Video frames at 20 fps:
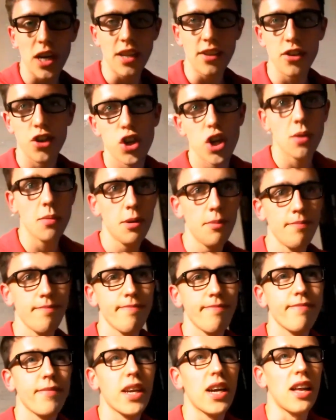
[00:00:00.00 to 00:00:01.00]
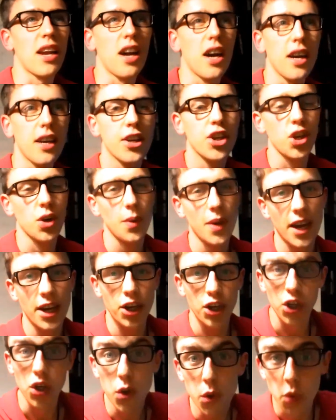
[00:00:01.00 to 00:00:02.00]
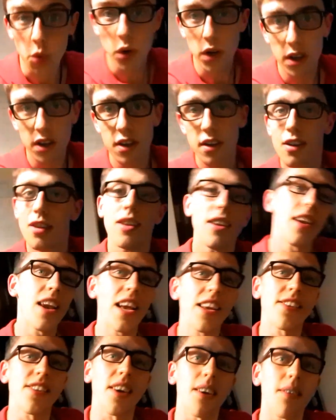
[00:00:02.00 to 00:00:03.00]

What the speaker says: ladies and gentlemen, and I shall catch you later.